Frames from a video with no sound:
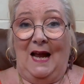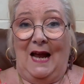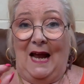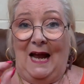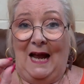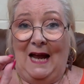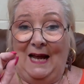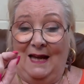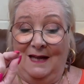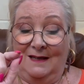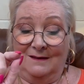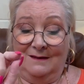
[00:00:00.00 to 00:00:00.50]

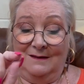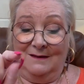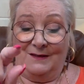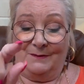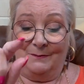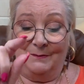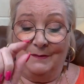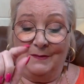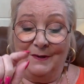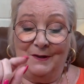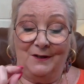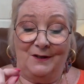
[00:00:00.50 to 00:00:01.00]
And
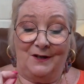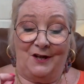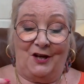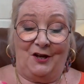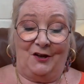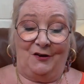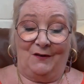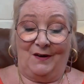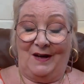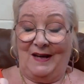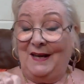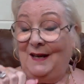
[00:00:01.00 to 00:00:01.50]

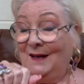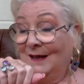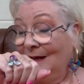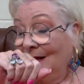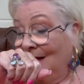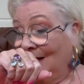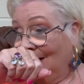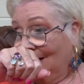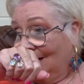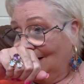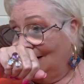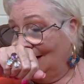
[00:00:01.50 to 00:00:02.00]
Mercury,
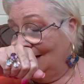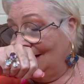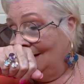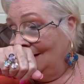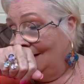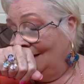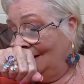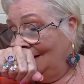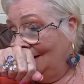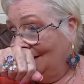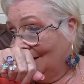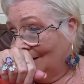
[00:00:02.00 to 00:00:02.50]

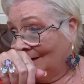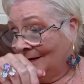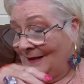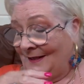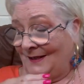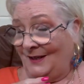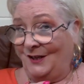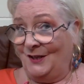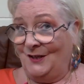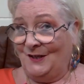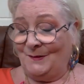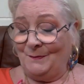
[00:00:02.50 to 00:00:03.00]

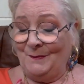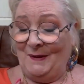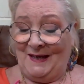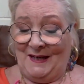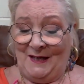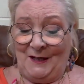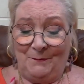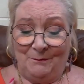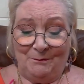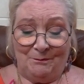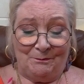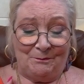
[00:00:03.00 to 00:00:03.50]
excuse
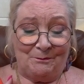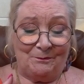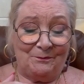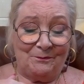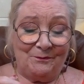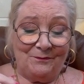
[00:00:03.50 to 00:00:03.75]
me,